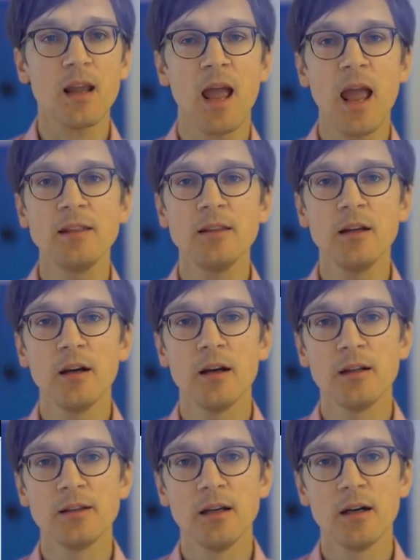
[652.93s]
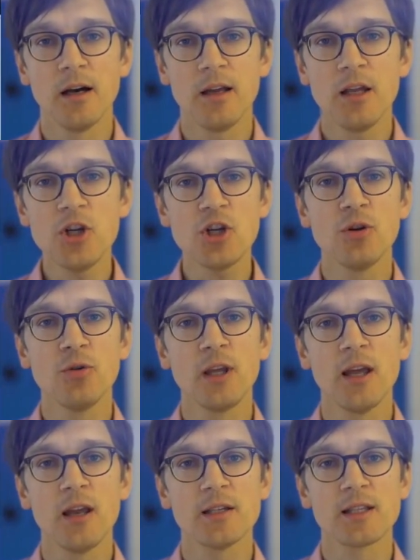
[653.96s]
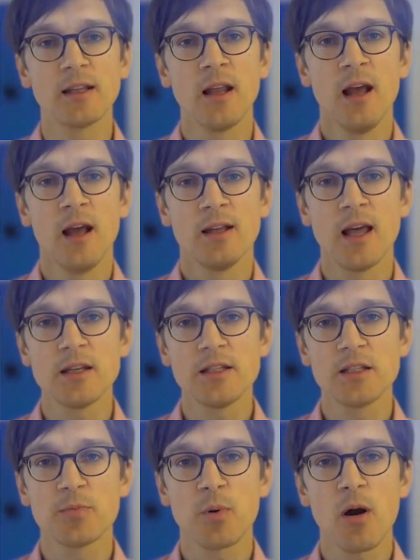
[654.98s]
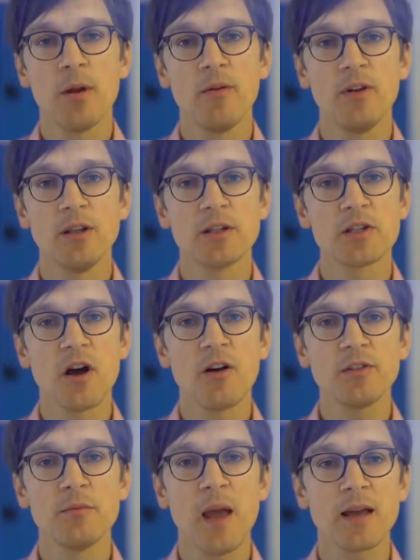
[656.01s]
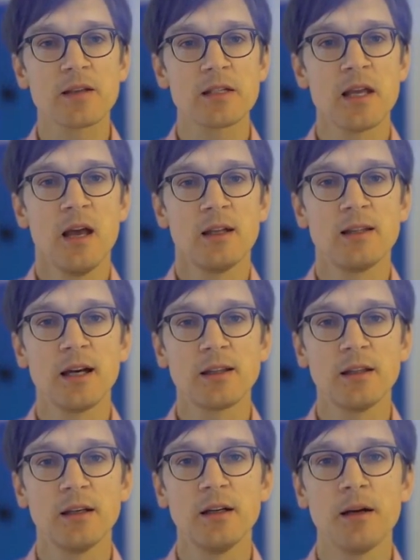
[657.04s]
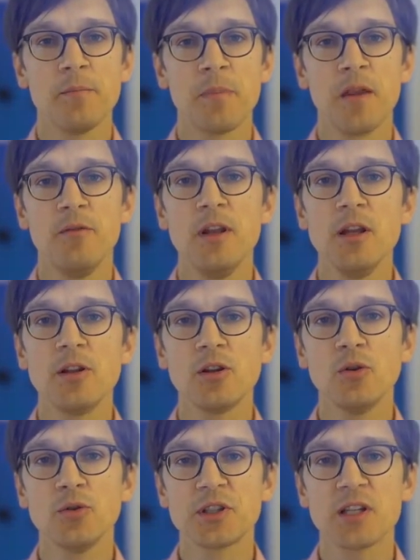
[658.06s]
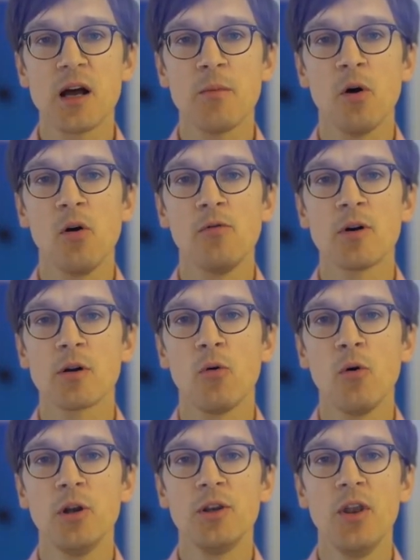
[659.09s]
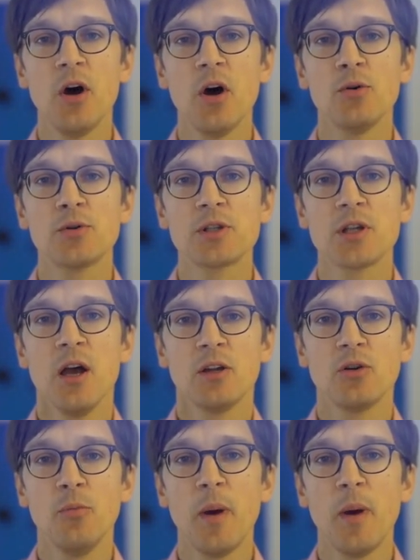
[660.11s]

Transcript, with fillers: And uh, the issue here is that there is this problem with the softmax that um, we need to sum over all the nodes to